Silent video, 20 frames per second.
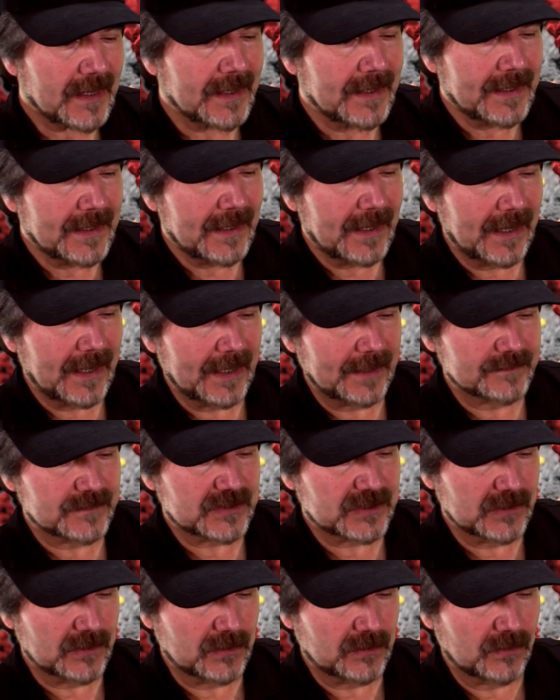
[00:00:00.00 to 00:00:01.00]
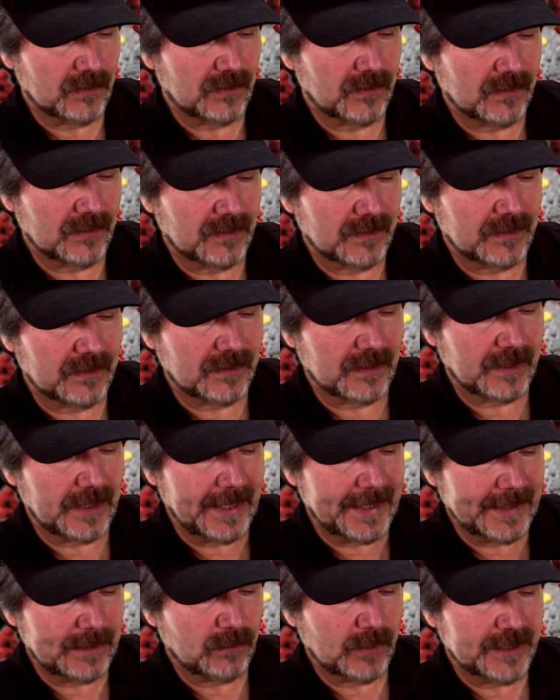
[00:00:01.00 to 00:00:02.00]
Um, so any
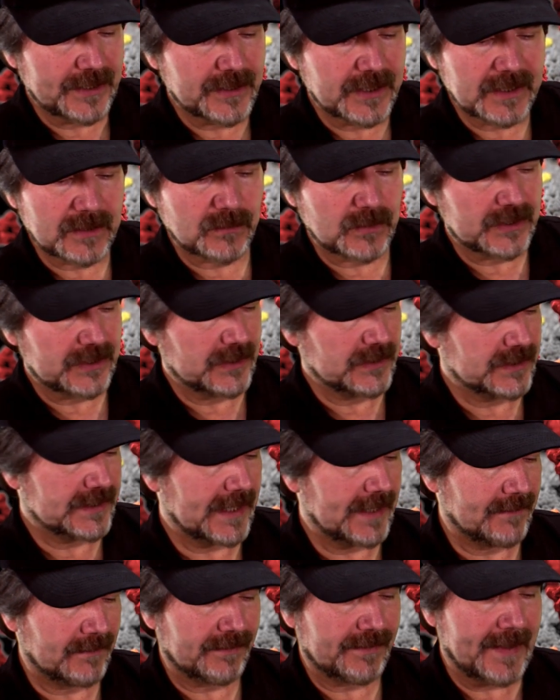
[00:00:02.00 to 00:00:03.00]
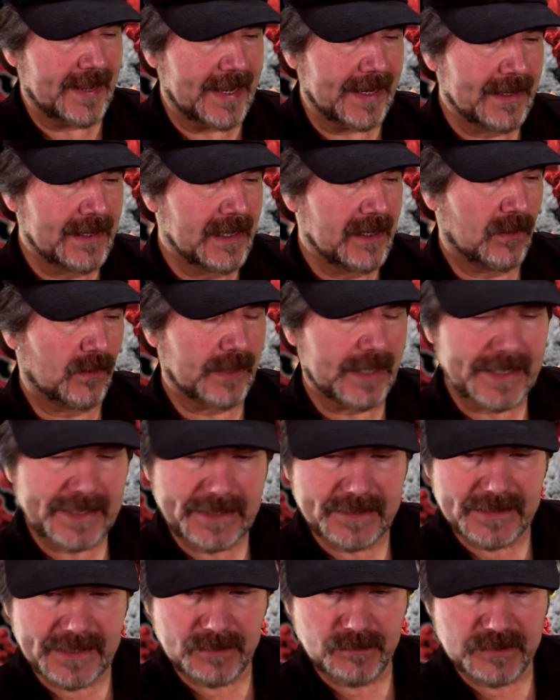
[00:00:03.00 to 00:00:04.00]
way you can reduce that. In fact, when I get
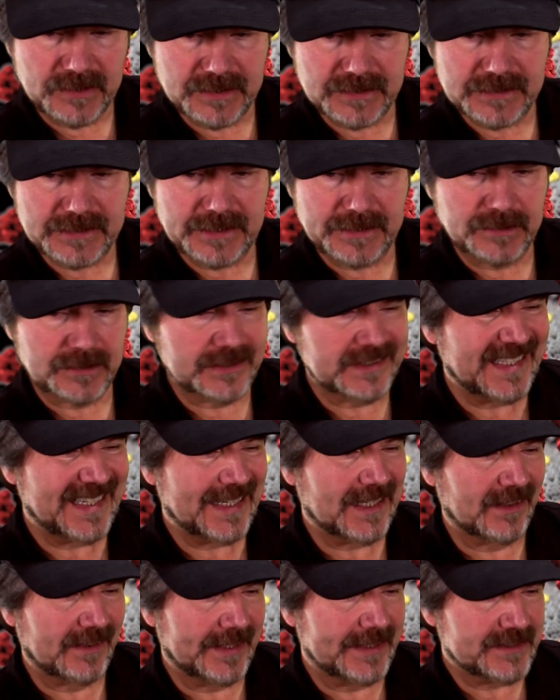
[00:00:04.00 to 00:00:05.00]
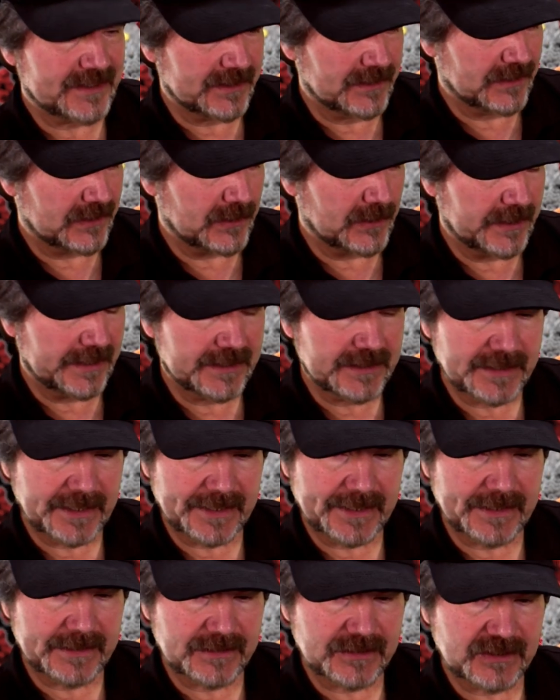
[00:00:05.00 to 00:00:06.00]
done with this, it'll take less than thirty
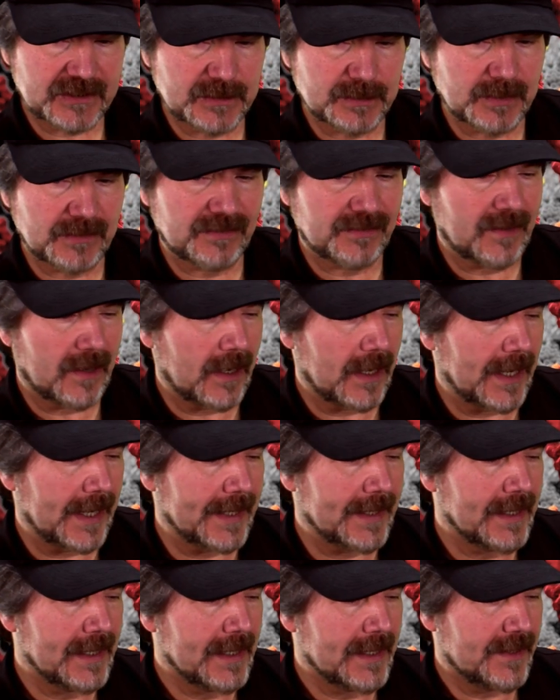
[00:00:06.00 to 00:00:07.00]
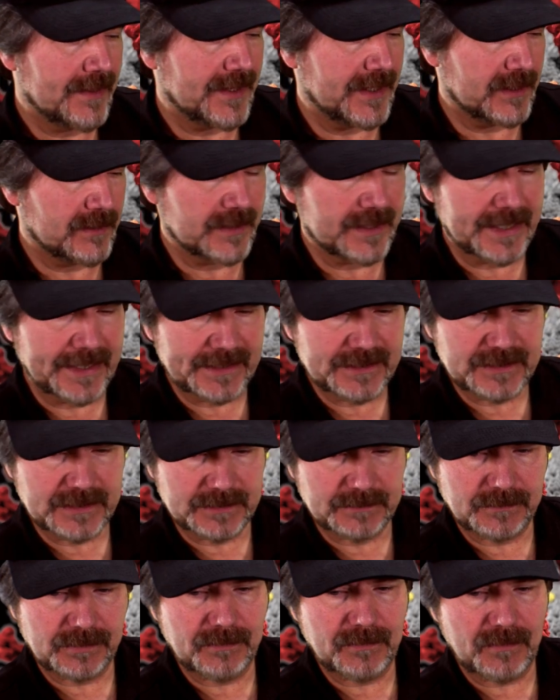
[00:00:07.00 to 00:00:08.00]
seconds to provide the irradiation
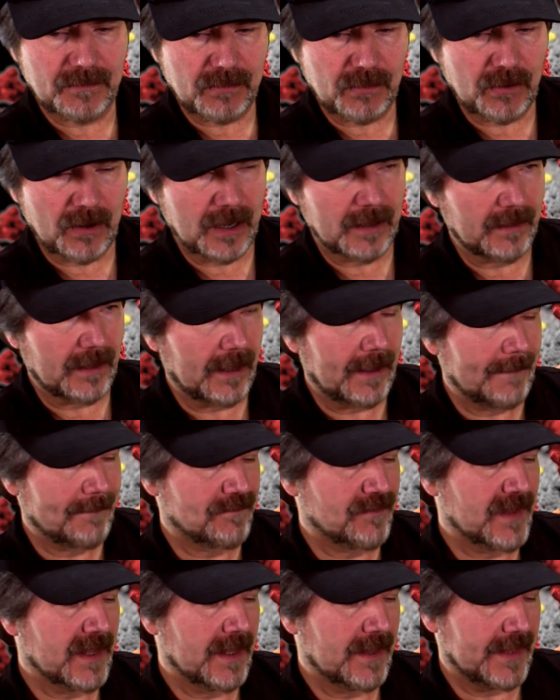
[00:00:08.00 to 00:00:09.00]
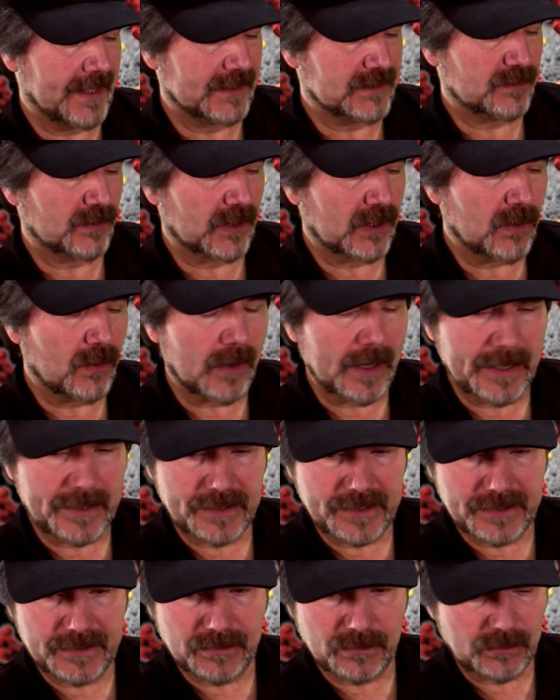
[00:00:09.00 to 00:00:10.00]
pro um, that's required in
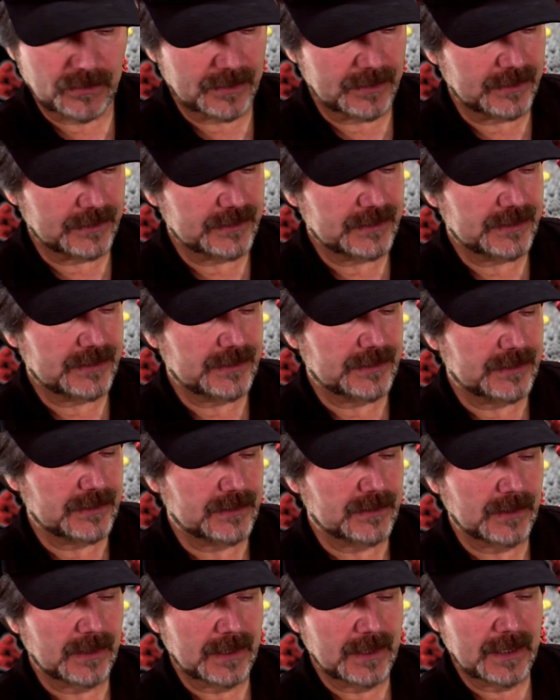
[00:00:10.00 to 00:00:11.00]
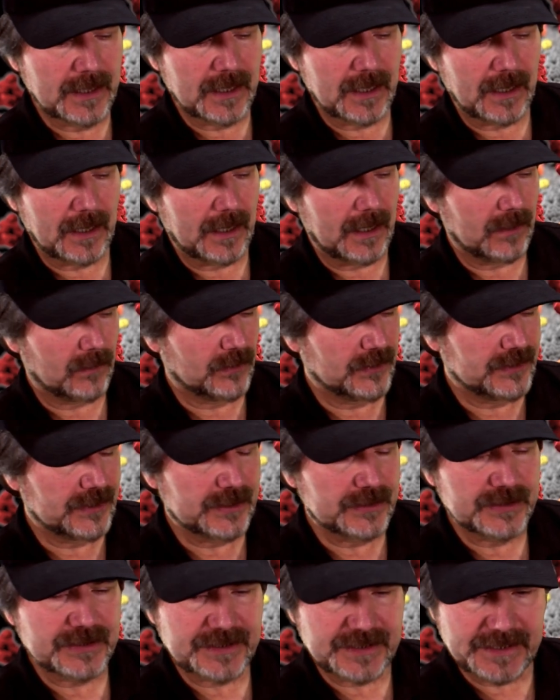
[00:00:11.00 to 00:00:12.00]
order to uh, reduce
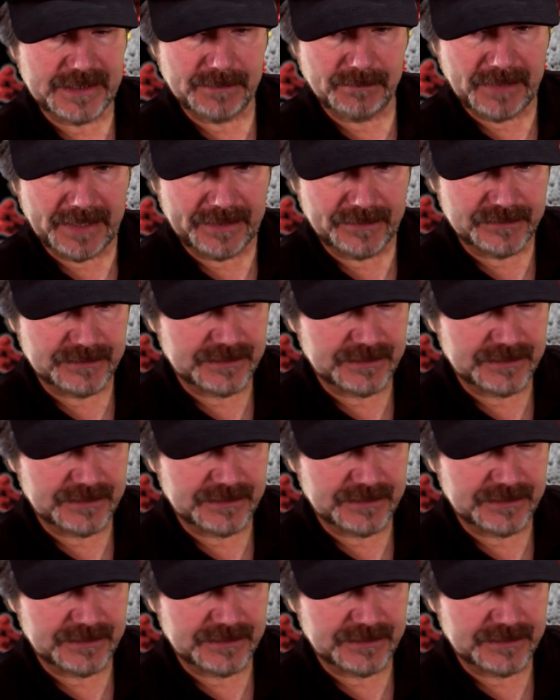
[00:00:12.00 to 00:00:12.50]
the amount